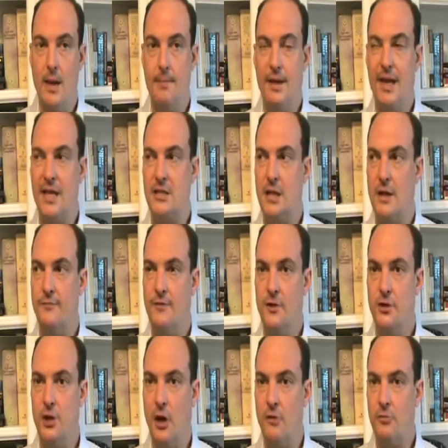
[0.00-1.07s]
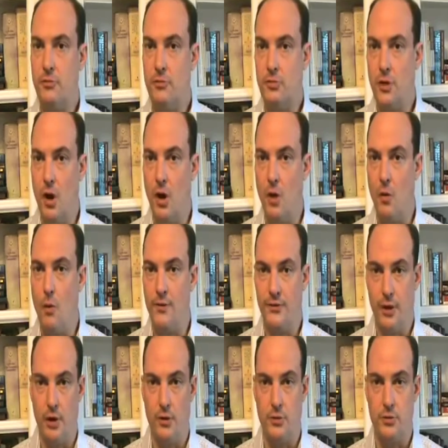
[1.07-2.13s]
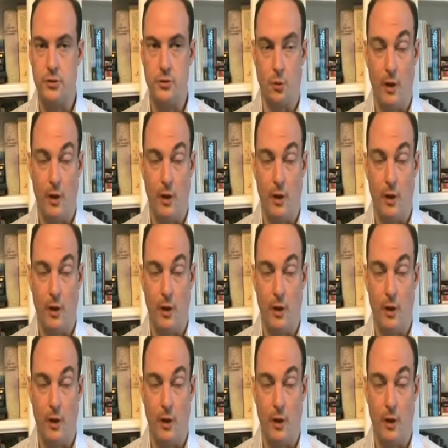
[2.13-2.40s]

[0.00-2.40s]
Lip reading: Because if you don't know what those